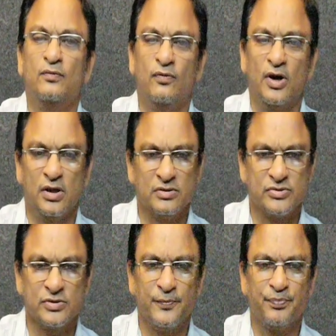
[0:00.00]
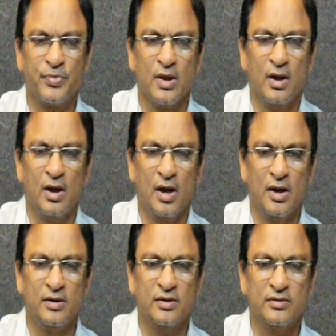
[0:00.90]
files.
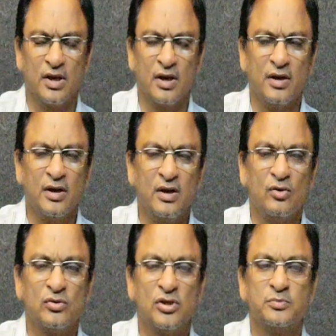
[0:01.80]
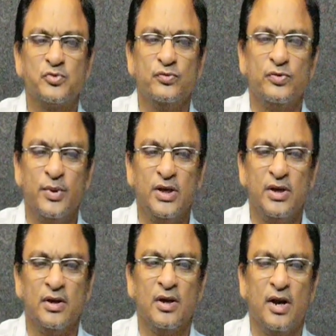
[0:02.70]
And the learning outcomes will
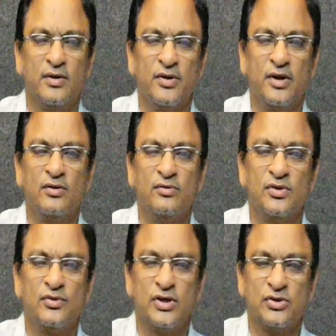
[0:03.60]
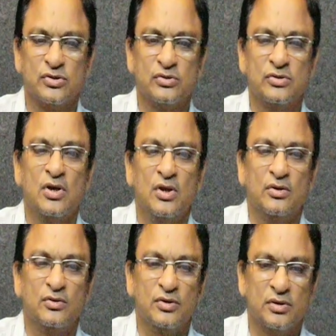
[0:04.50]
be, at the end of this session,
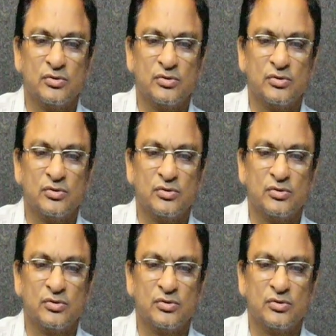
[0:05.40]
the